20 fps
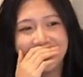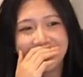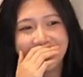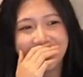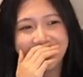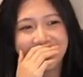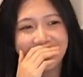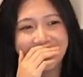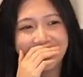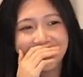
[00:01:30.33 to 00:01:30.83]

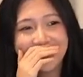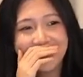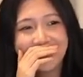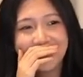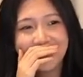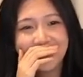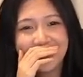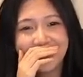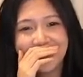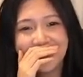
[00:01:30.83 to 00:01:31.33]

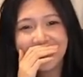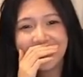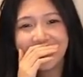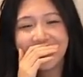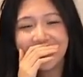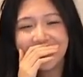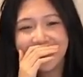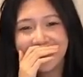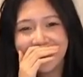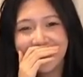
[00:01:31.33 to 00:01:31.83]

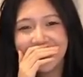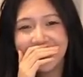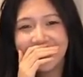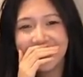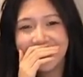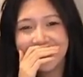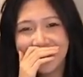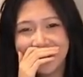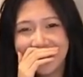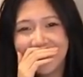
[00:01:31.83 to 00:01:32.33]

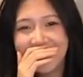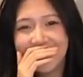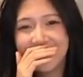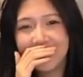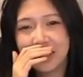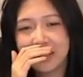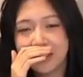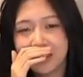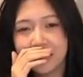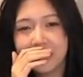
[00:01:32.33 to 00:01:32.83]

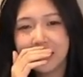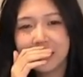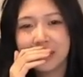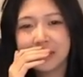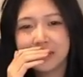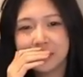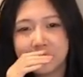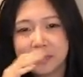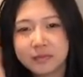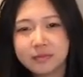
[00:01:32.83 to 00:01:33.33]

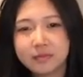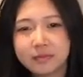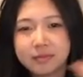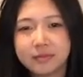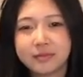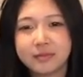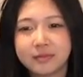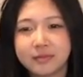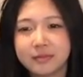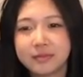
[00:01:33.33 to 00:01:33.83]

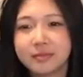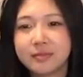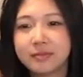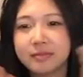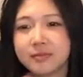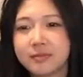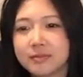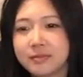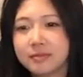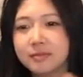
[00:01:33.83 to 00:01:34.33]

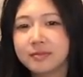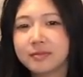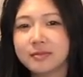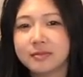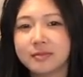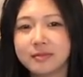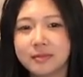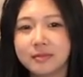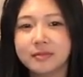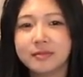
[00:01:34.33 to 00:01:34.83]

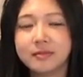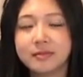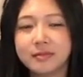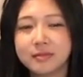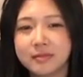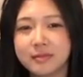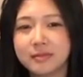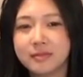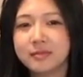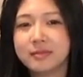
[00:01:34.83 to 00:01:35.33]

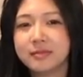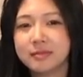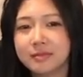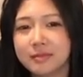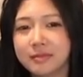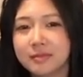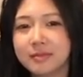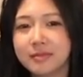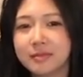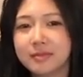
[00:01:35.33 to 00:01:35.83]

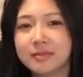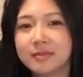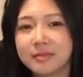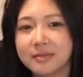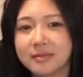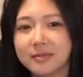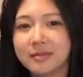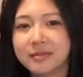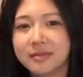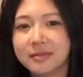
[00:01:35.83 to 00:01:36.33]

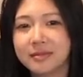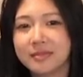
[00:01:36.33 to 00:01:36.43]
This person isn't speaking.